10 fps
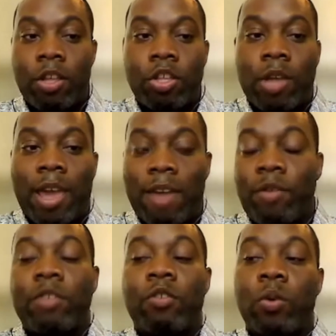
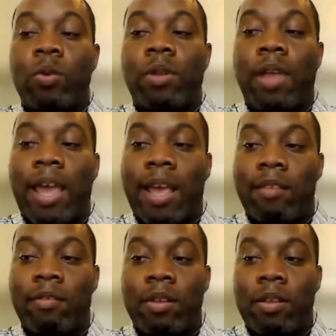Every tool
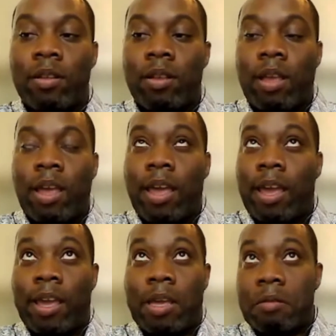has
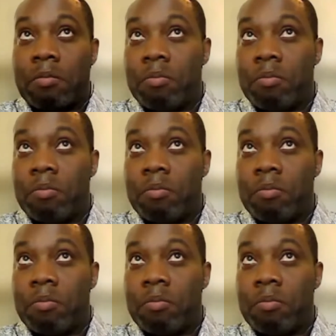a